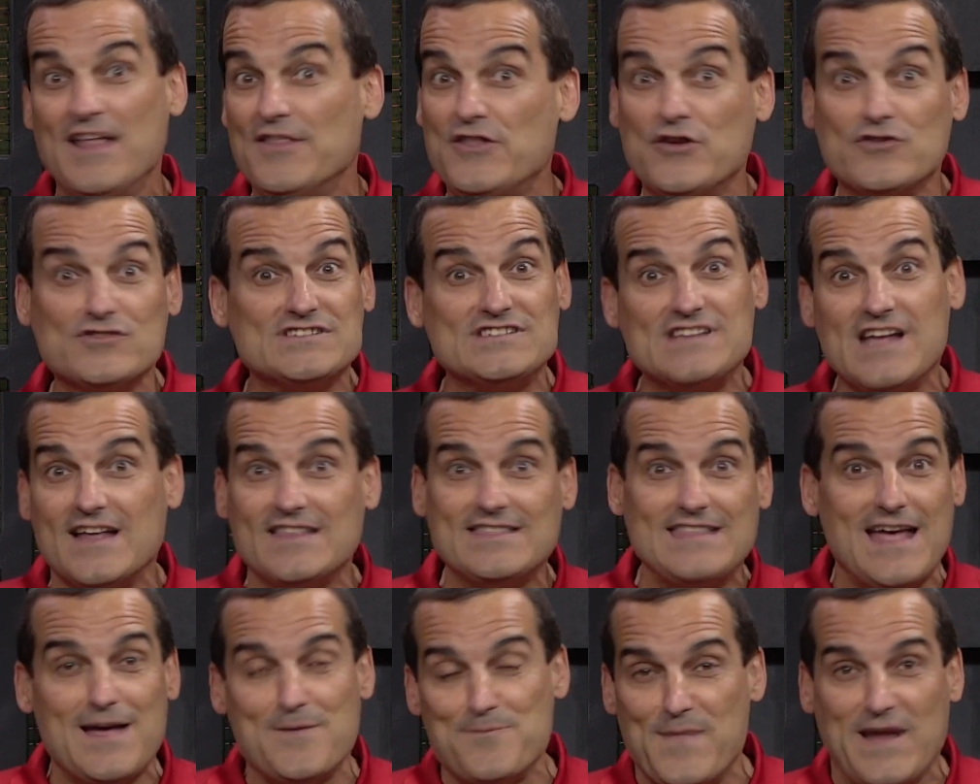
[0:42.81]
There's
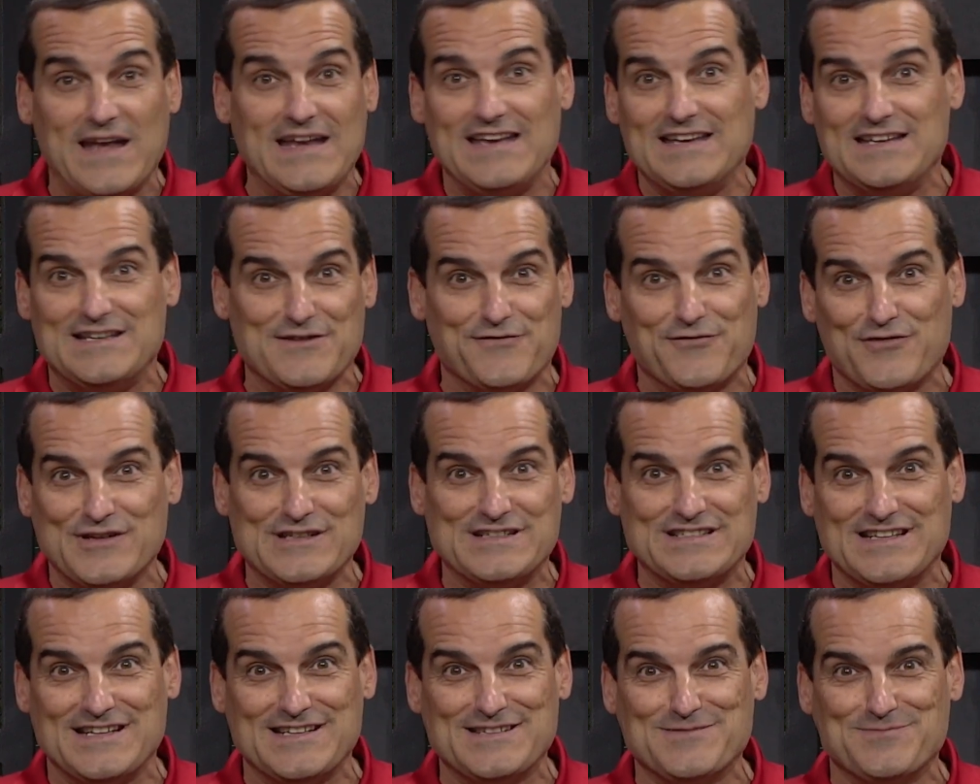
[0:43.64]
not that many
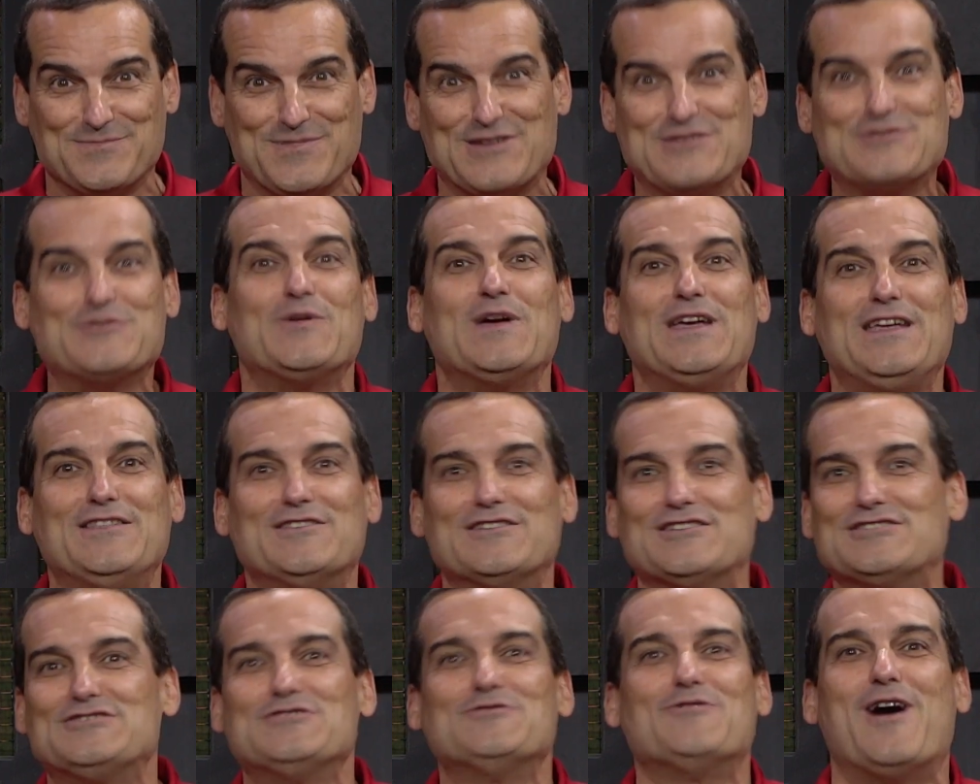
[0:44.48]
differences between
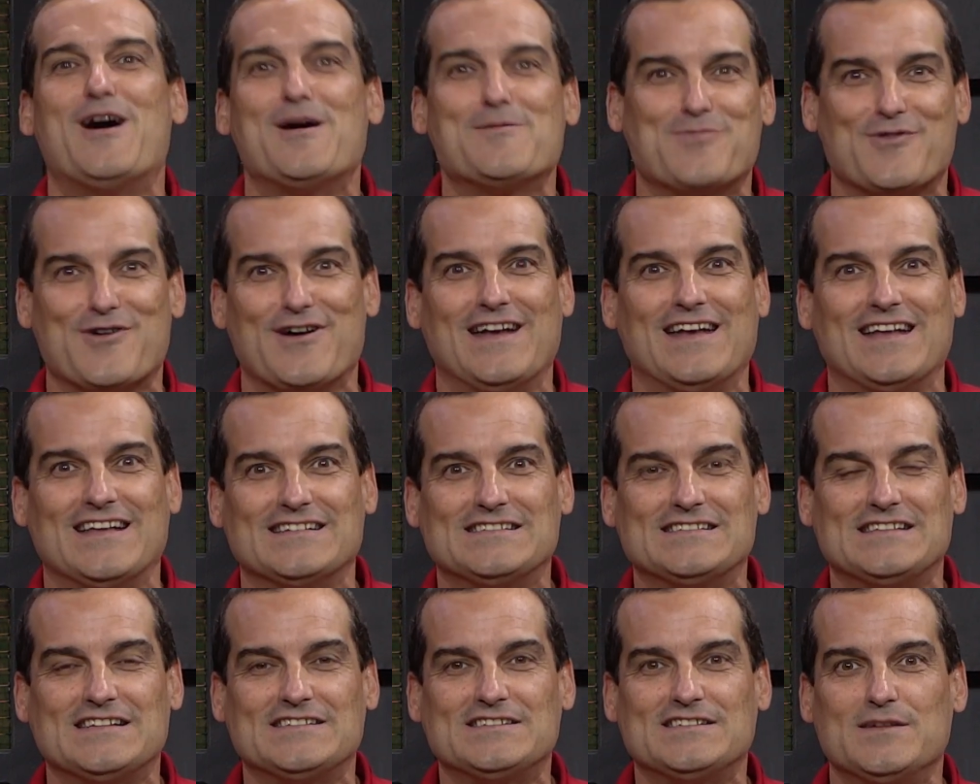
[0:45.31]
the two operating
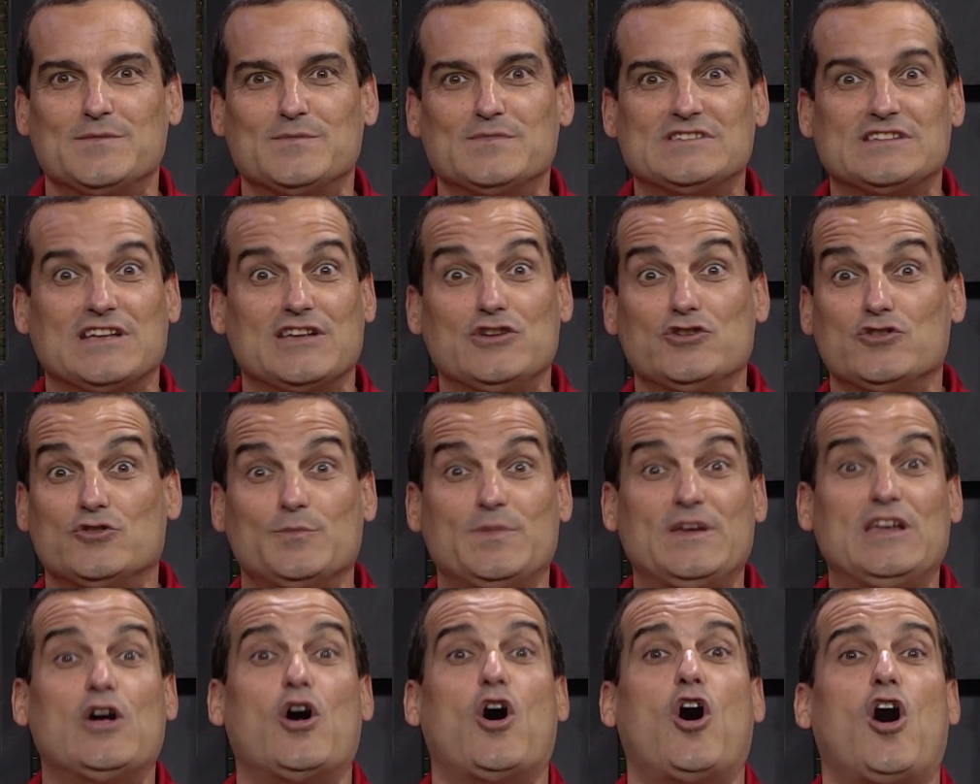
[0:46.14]
systems and you'll
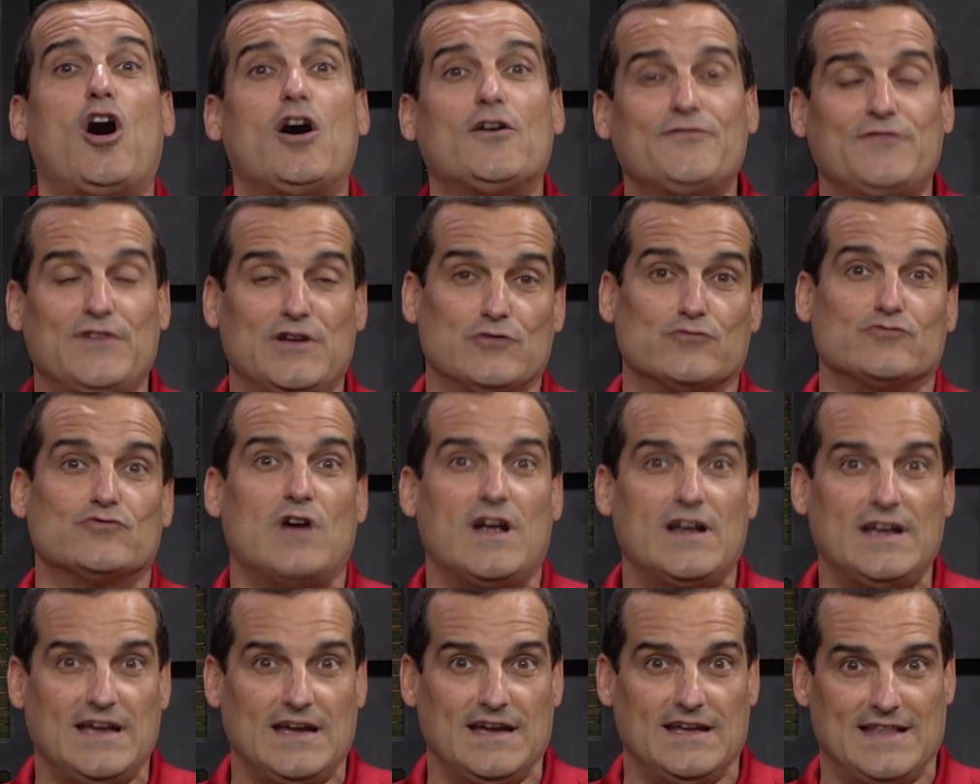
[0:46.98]
be off and
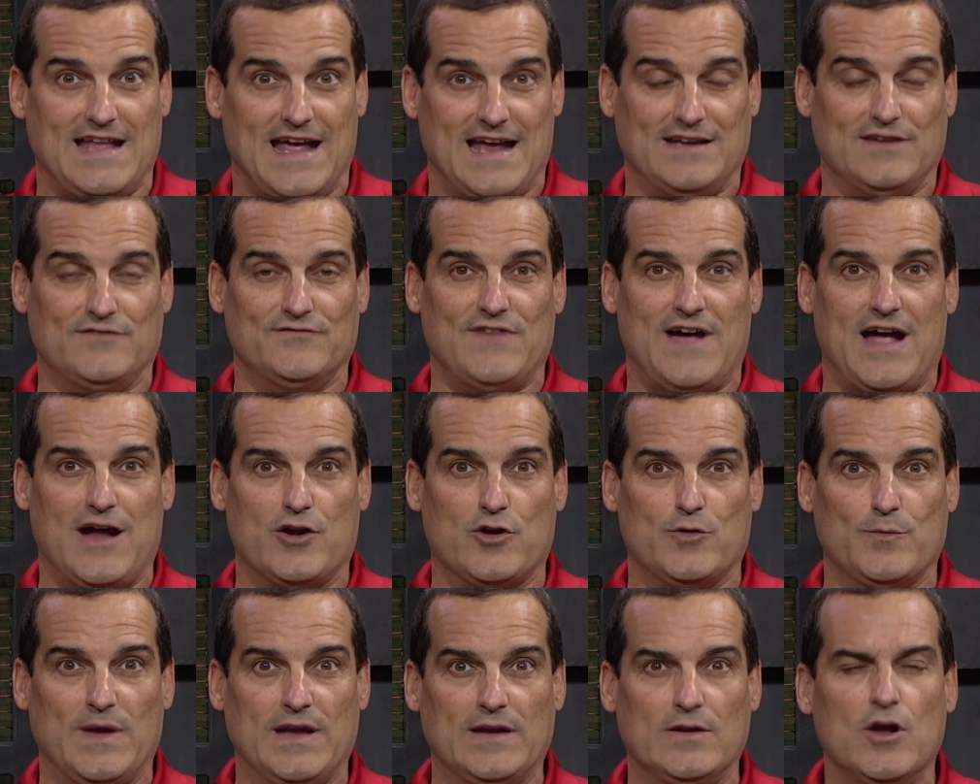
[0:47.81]
running in that
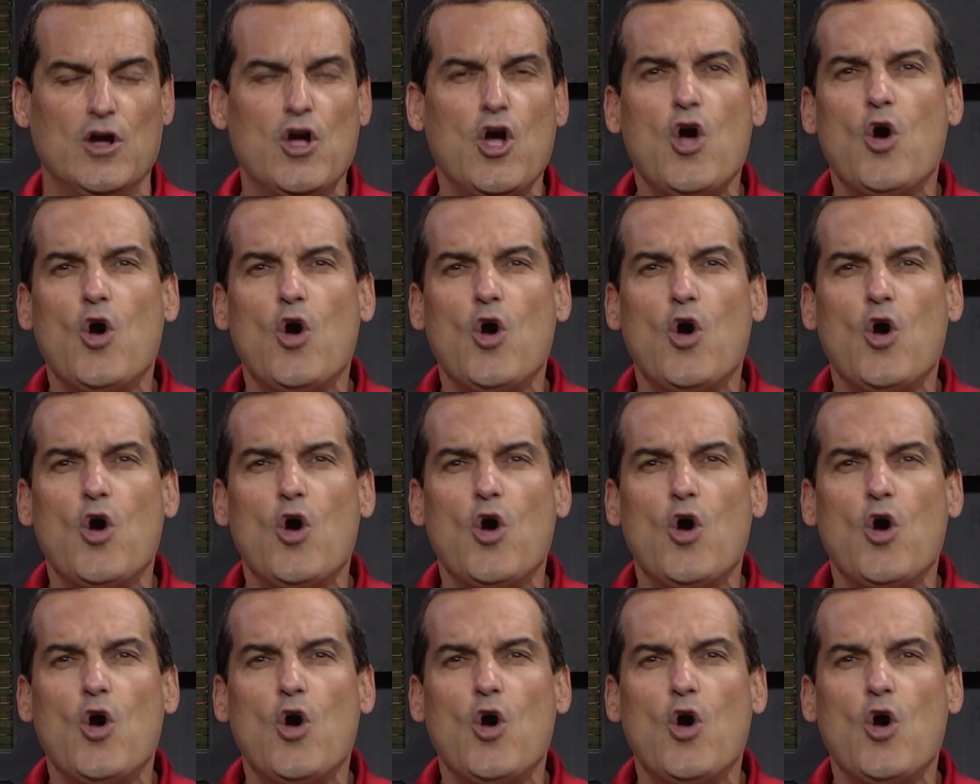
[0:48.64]
environment.